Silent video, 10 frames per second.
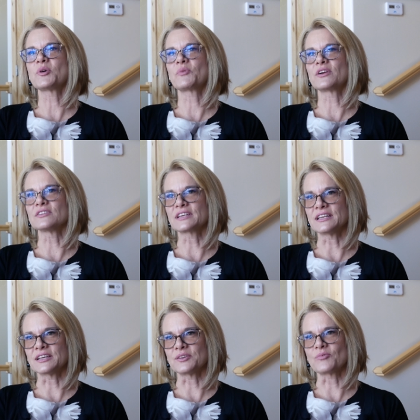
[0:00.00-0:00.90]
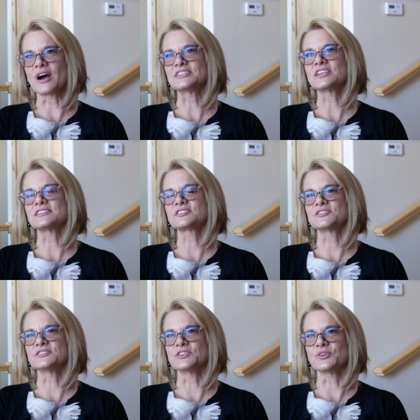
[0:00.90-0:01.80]
but we are looking at
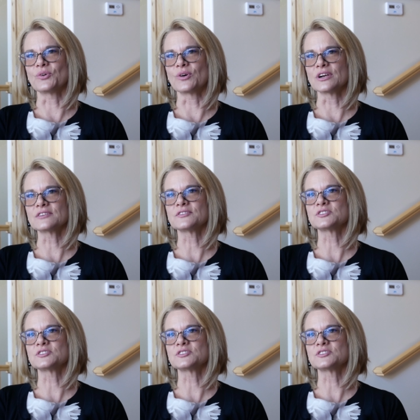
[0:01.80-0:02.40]
Rochester, New York.